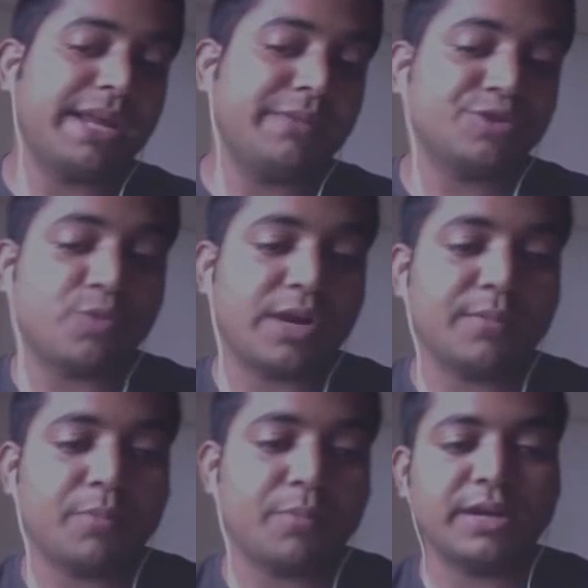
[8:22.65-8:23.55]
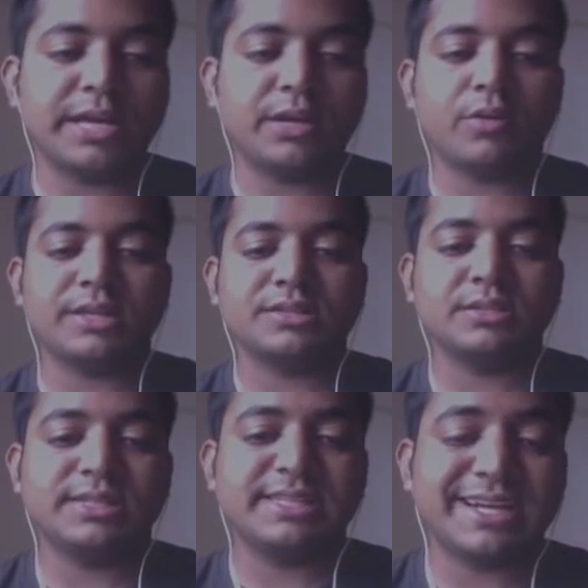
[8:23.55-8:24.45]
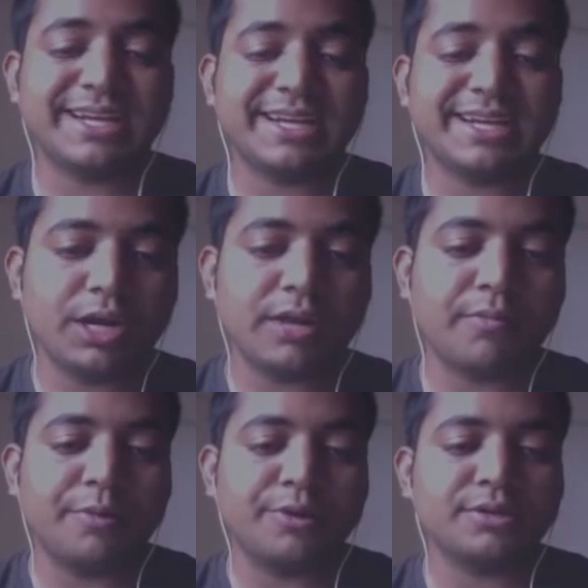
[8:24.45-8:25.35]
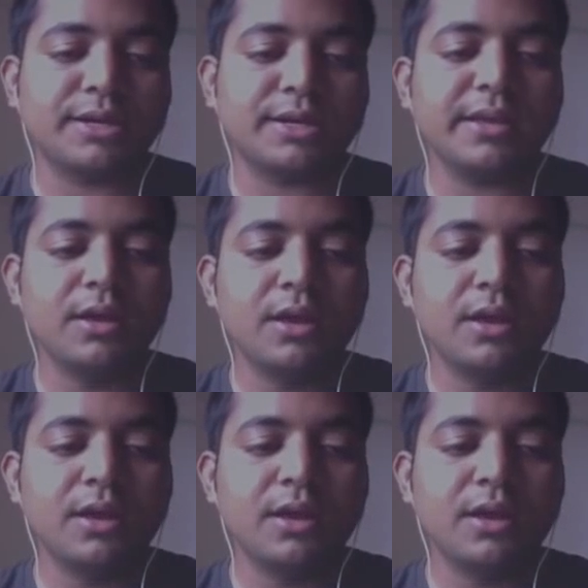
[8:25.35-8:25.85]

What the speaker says: Aims to end poverty, ignorance, disease and inequality of opportunity.